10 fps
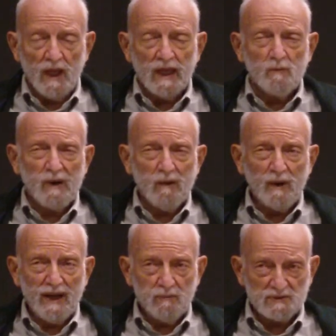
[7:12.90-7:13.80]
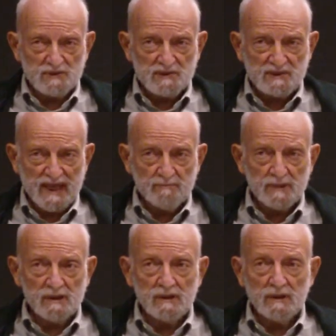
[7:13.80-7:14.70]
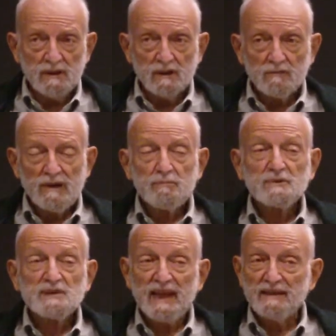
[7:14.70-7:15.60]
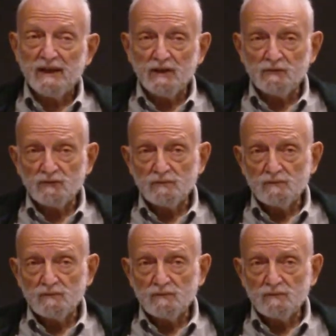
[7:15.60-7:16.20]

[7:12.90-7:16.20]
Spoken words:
In what way was the sample representative?